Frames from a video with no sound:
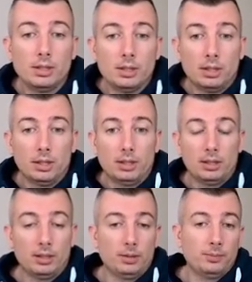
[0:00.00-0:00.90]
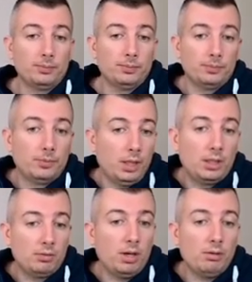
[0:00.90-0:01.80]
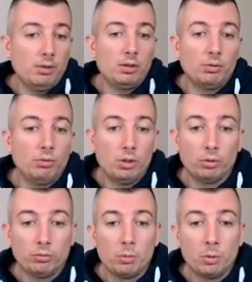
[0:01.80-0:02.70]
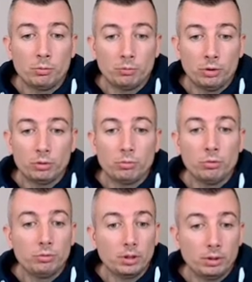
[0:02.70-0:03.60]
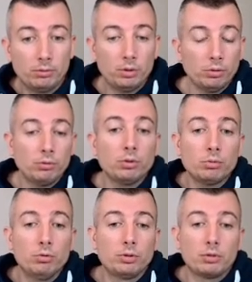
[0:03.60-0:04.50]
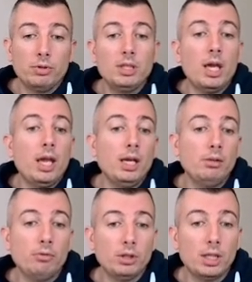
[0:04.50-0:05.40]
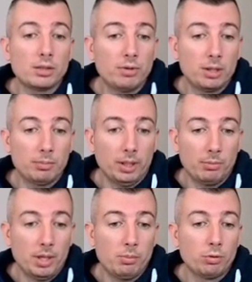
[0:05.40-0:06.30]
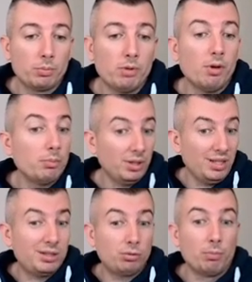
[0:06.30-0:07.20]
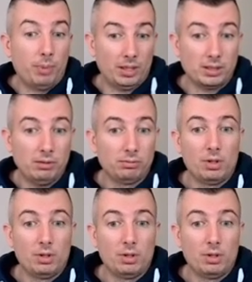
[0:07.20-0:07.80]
that is why we don't want to move the queen. And what else we can play? Maybe rook b1, but it's too passive.